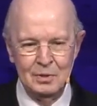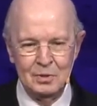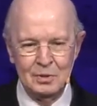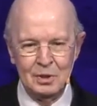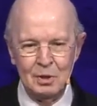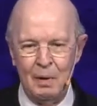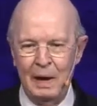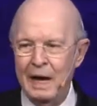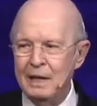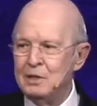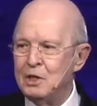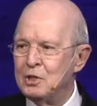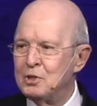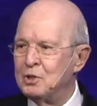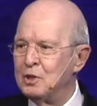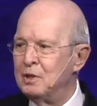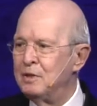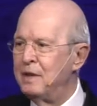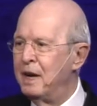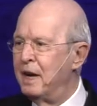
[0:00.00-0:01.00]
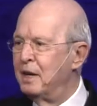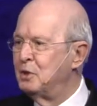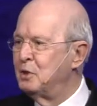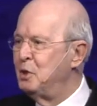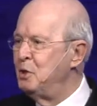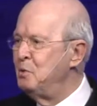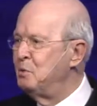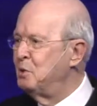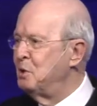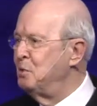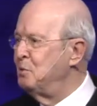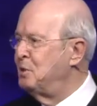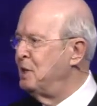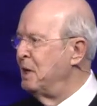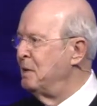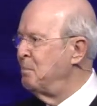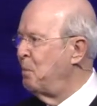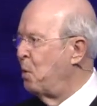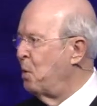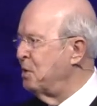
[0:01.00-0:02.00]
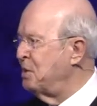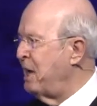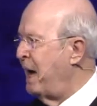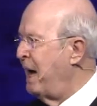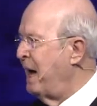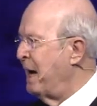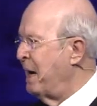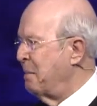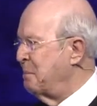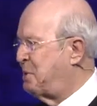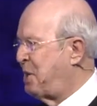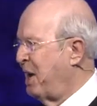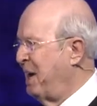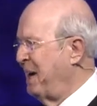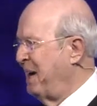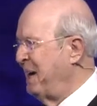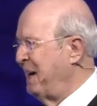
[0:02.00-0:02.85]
So I just stood there and cuckooed 10 more times.